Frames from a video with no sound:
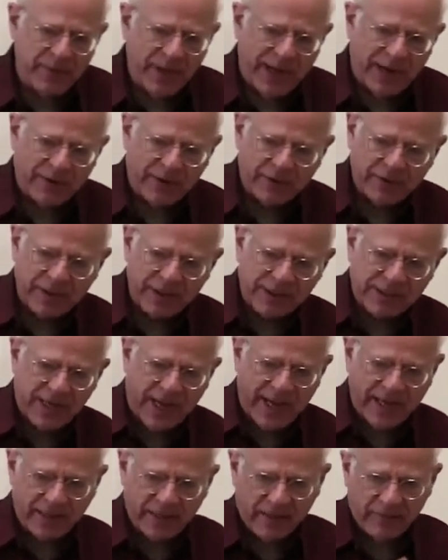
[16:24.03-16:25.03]
power on the
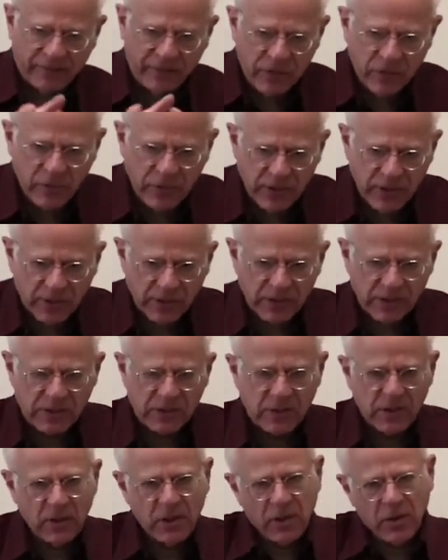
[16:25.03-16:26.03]
side of
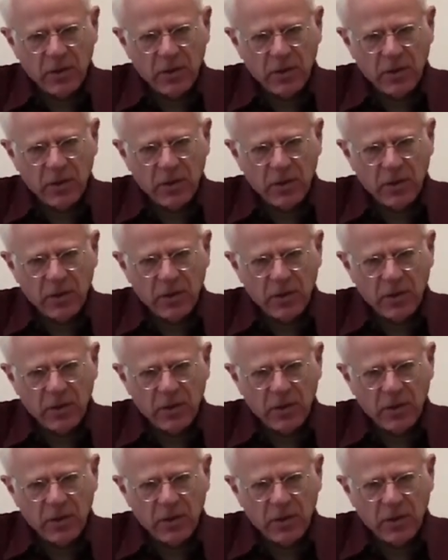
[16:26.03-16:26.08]
unions